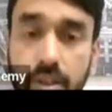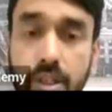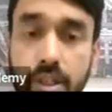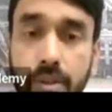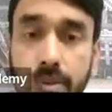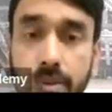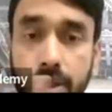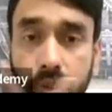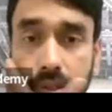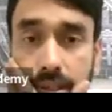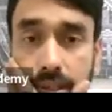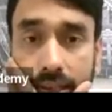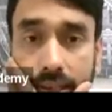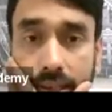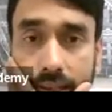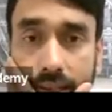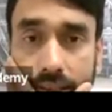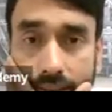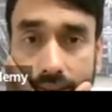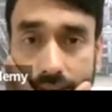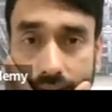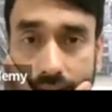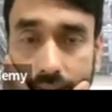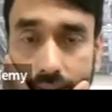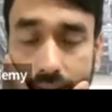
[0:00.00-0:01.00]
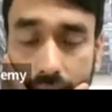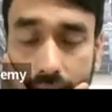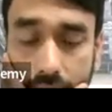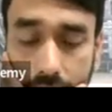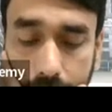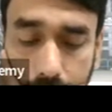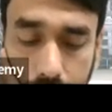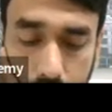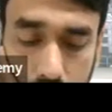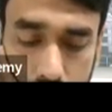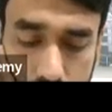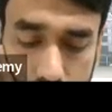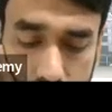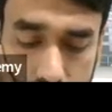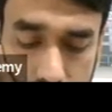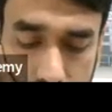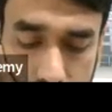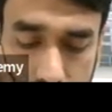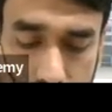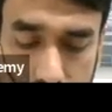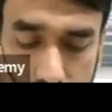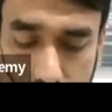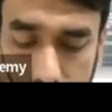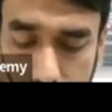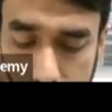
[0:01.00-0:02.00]
tibiopatellar,
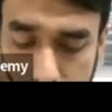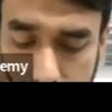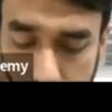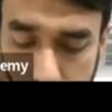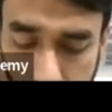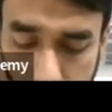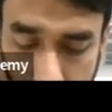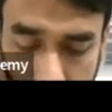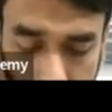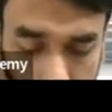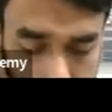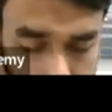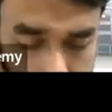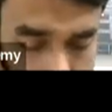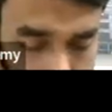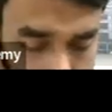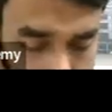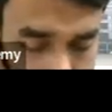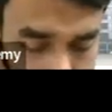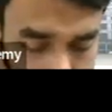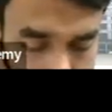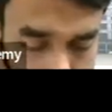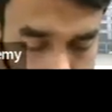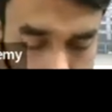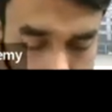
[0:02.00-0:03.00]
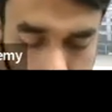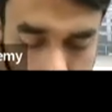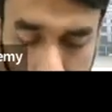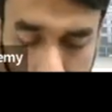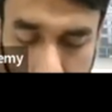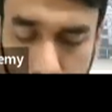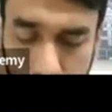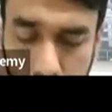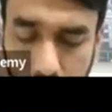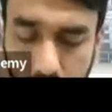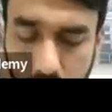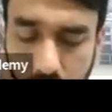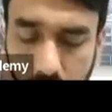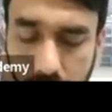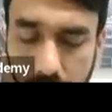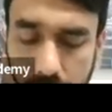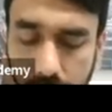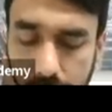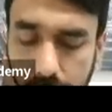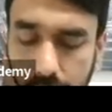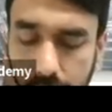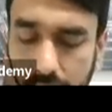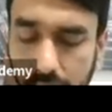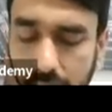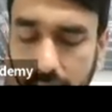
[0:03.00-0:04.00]
posterior tibionavicular,
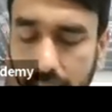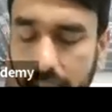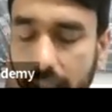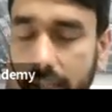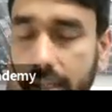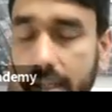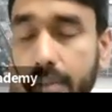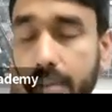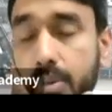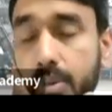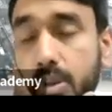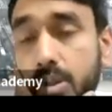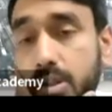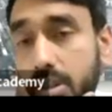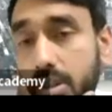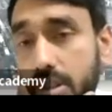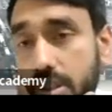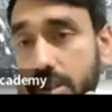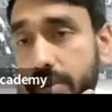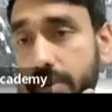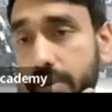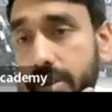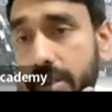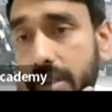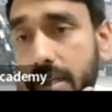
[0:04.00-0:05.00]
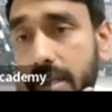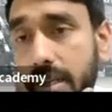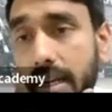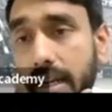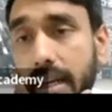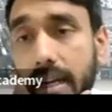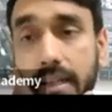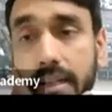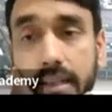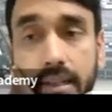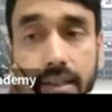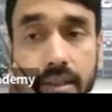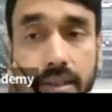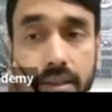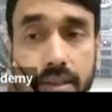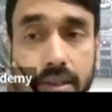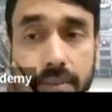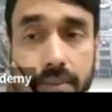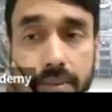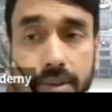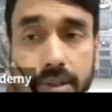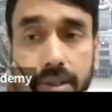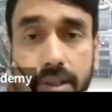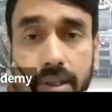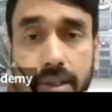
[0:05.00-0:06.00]
tibiocalcaneal, posterior tibiopatellar, anterior
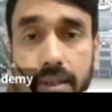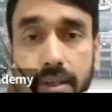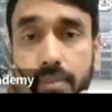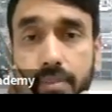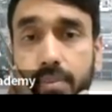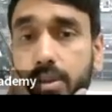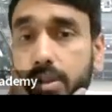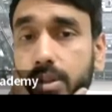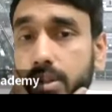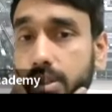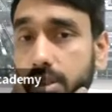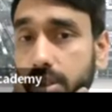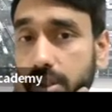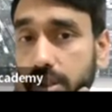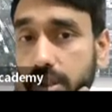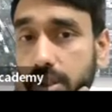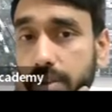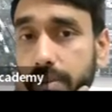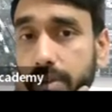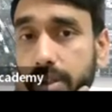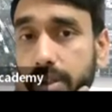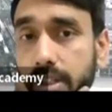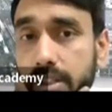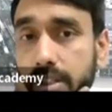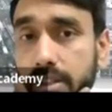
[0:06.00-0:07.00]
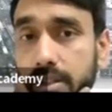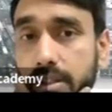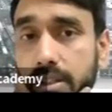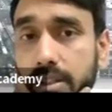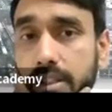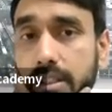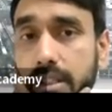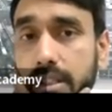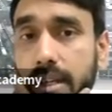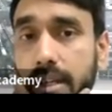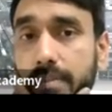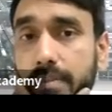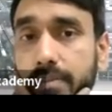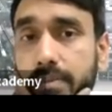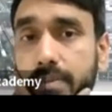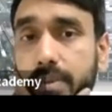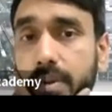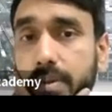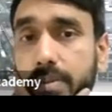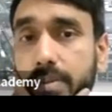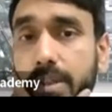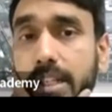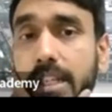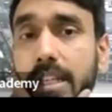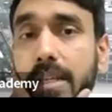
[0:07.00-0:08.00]
tibiopatellar, posterior tibiopatellar. So it's come
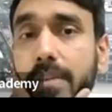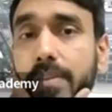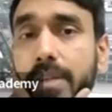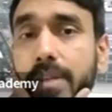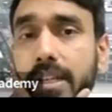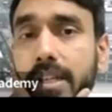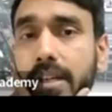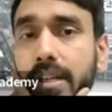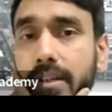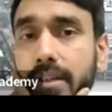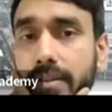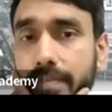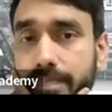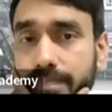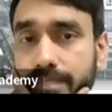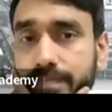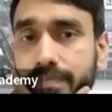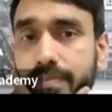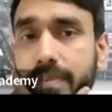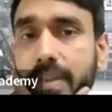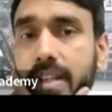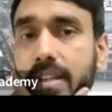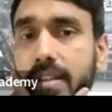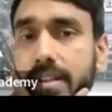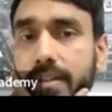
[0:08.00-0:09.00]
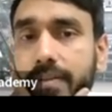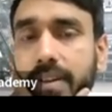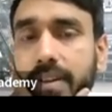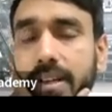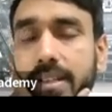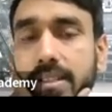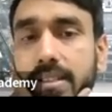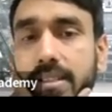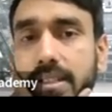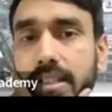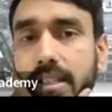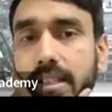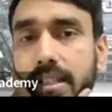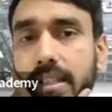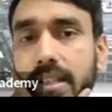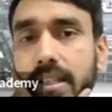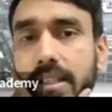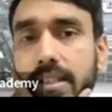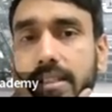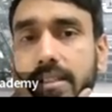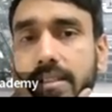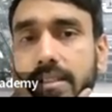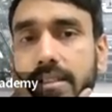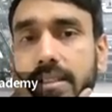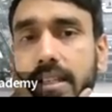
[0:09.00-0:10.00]
from tibia. The first thing
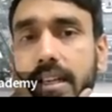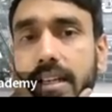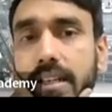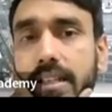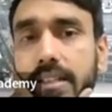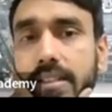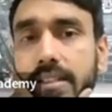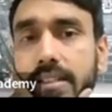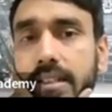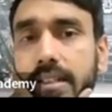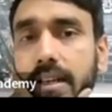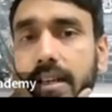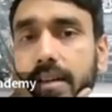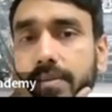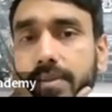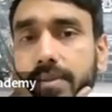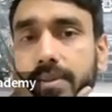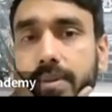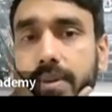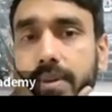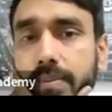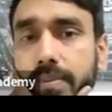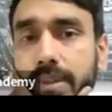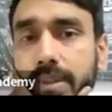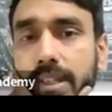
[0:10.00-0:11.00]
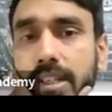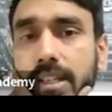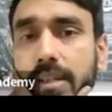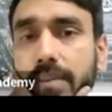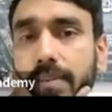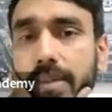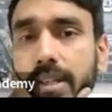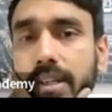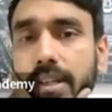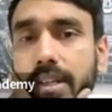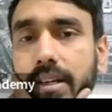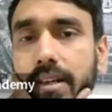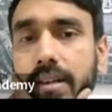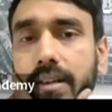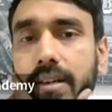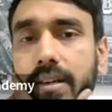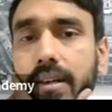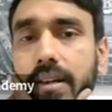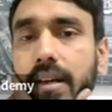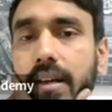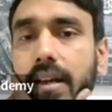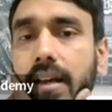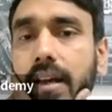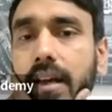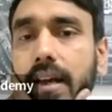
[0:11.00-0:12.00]
is it comes from tibia,
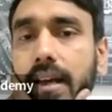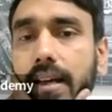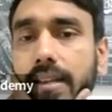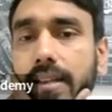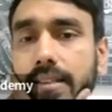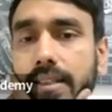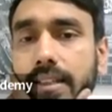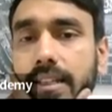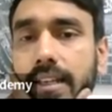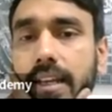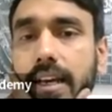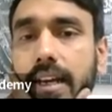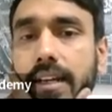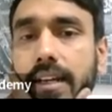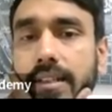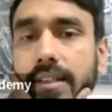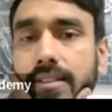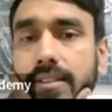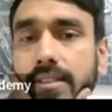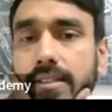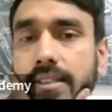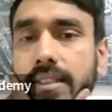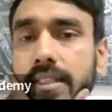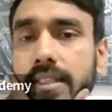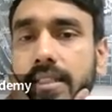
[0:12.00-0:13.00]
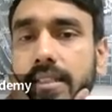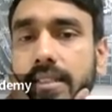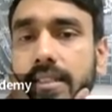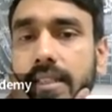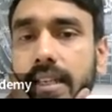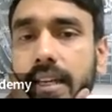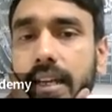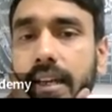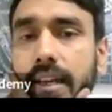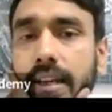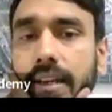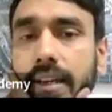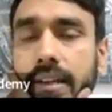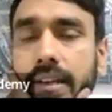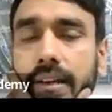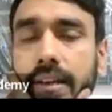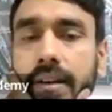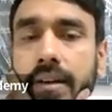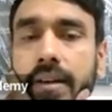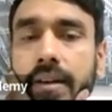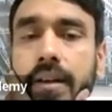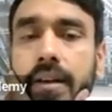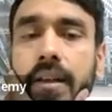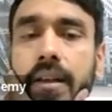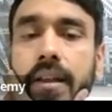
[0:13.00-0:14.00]
and then attach this
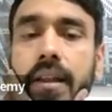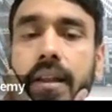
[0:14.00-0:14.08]
area.